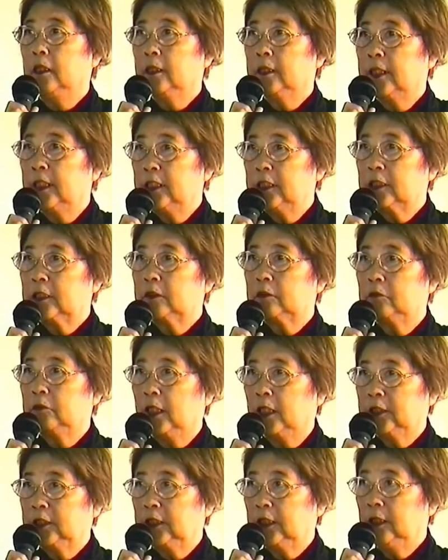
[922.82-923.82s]
against
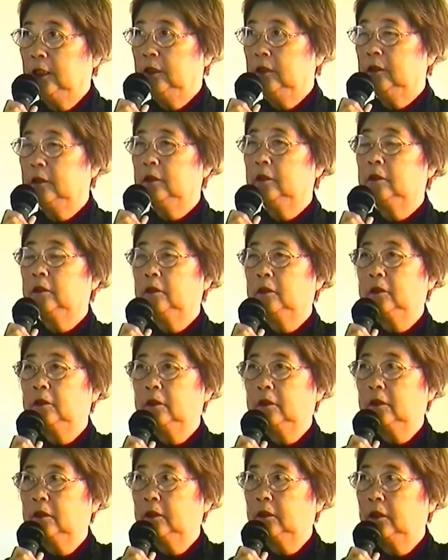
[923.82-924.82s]
Russia.
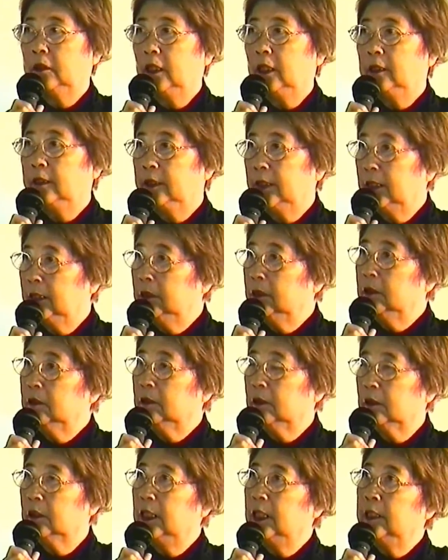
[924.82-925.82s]
And
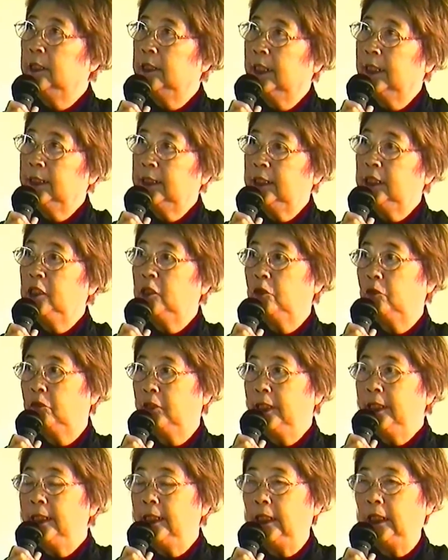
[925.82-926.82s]
then in
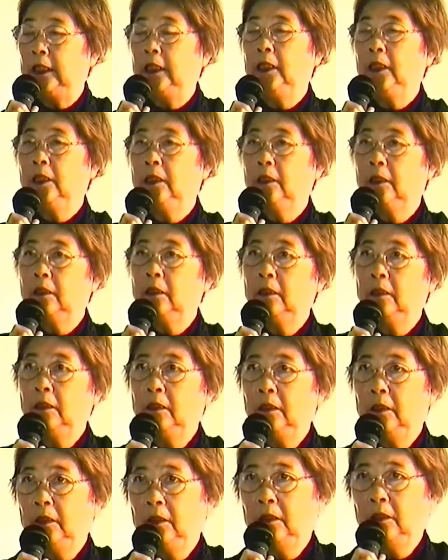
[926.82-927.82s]
1920,
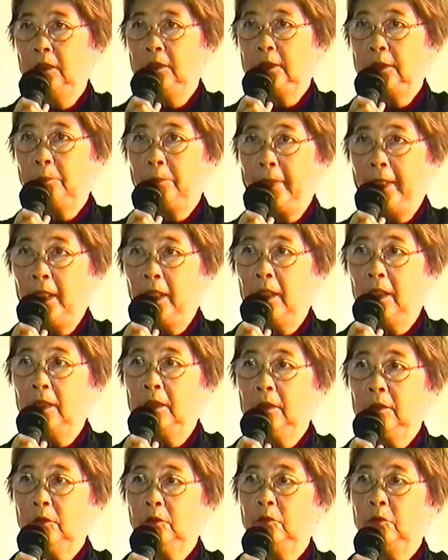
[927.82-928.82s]

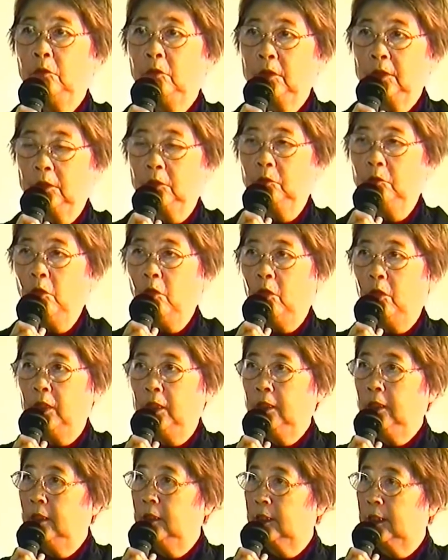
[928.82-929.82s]
Japan won the
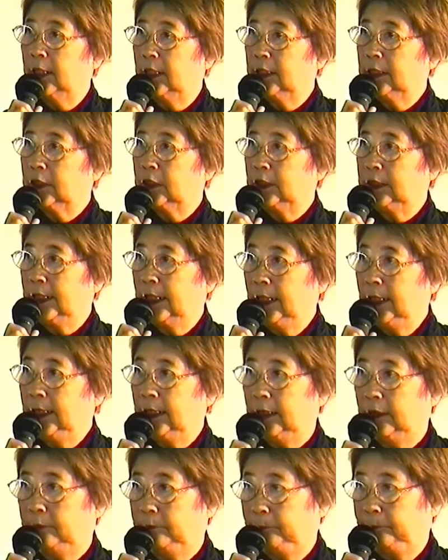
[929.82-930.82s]
war against
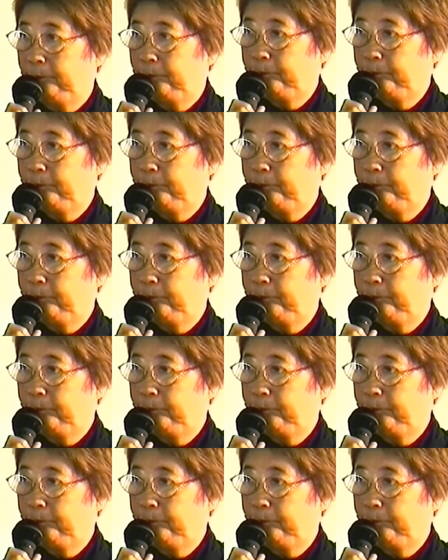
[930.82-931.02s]
China.